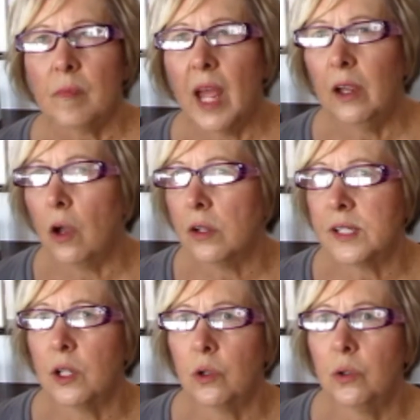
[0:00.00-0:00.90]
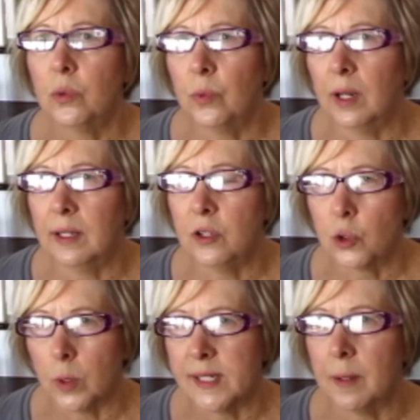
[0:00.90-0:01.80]
I also
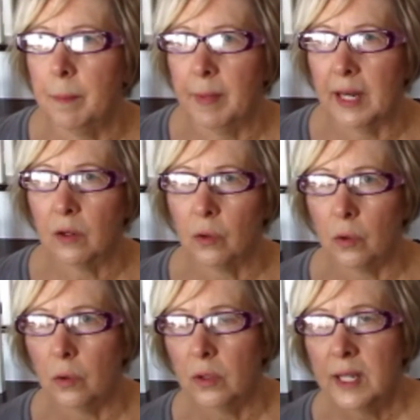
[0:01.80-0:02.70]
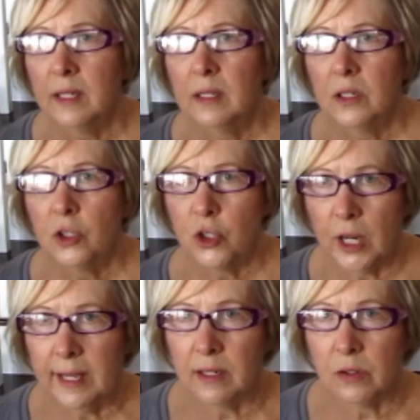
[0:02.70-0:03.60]
enjoy some medical
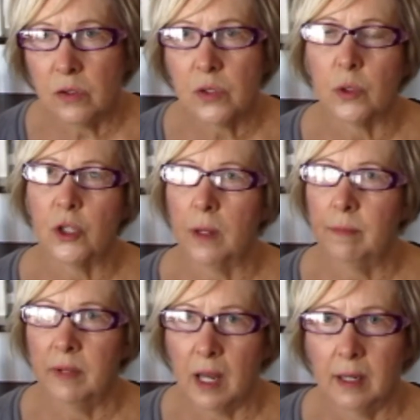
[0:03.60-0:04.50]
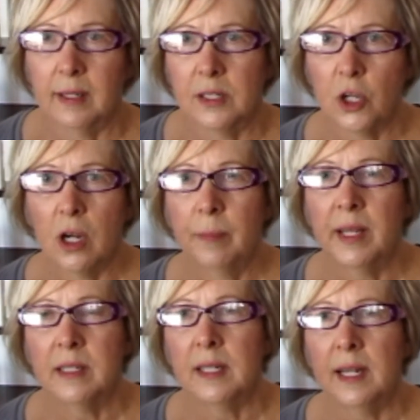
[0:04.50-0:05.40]
channels, which I'm not going to talk
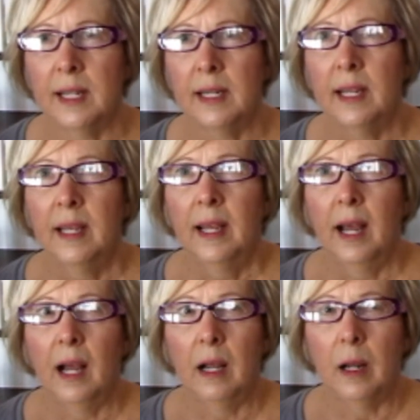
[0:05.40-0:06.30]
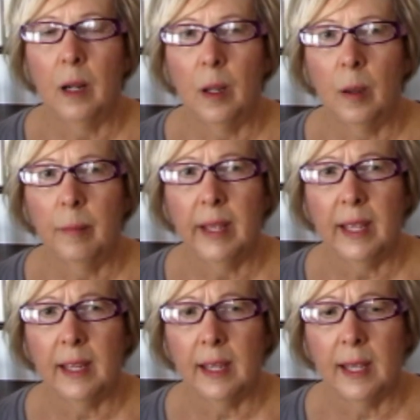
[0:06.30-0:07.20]
about today, um,
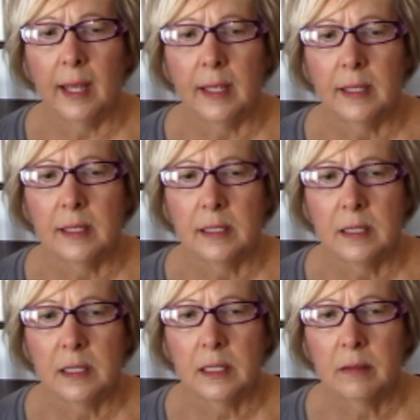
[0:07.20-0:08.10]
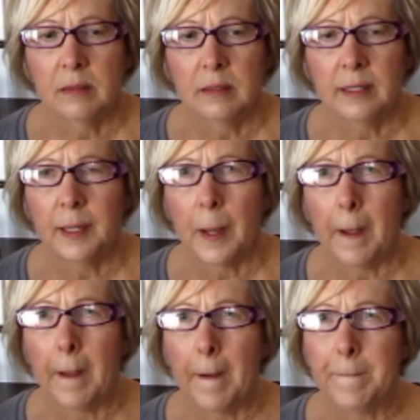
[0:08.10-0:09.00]
and
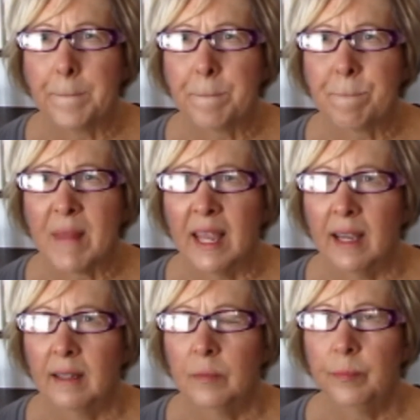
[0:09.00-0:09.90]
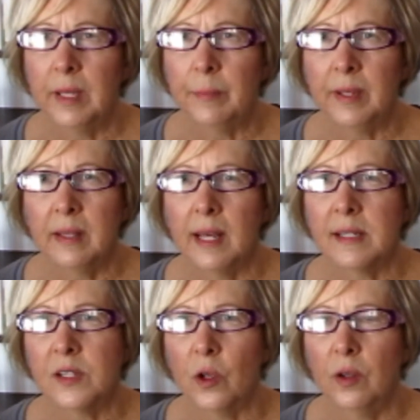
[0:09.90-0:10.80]
um, maybe
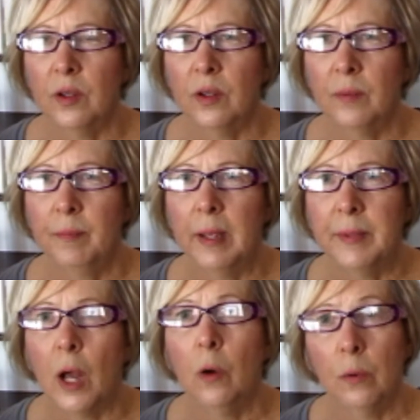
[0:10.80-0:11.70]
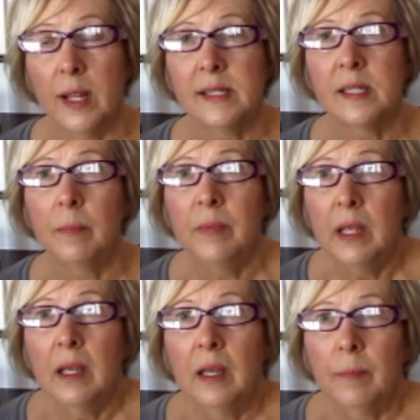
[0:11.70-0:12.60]
that's, maybe, oh, and some
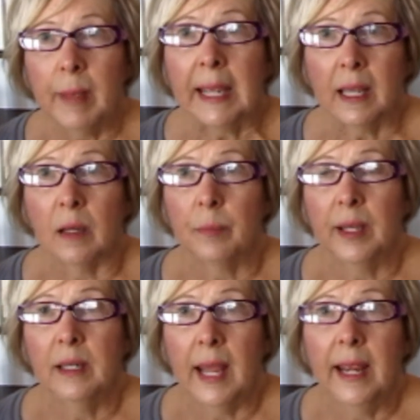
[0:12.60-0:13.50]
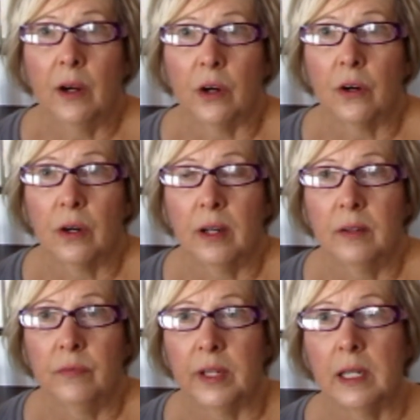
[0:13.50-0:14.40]
makeup and hair
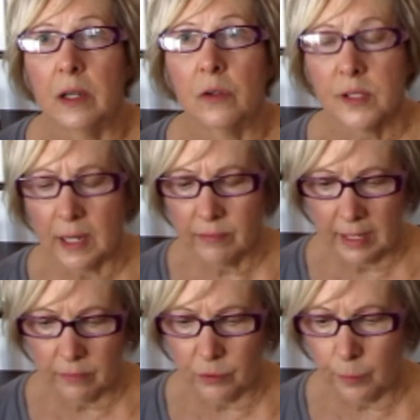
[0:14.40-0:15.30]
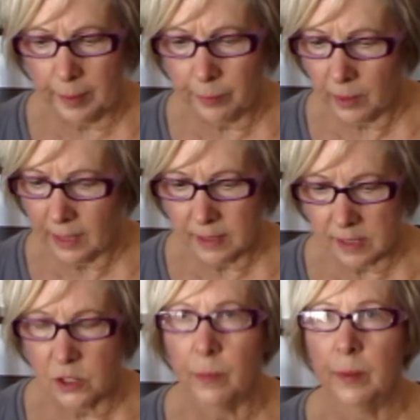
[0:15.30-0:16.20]
uh, videos. I've got a few people I
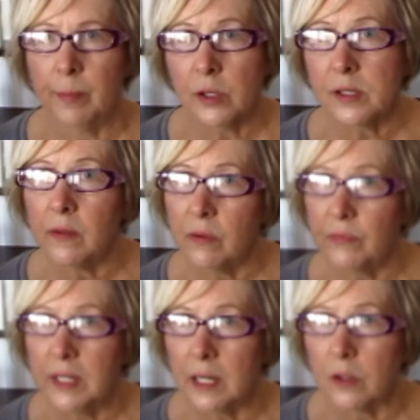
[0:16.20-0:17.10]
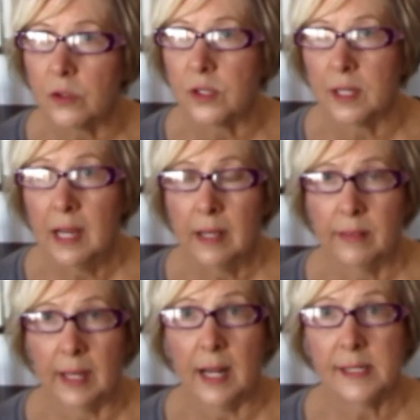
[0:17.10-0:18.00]
listen to, but most of the videos
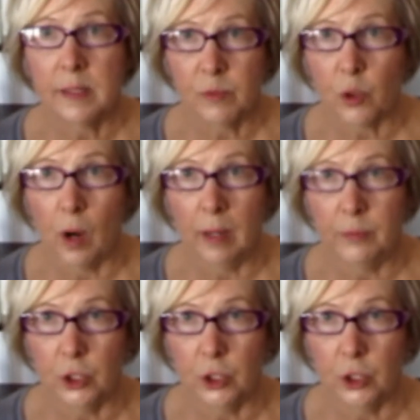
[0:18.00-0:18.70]
that I subscribe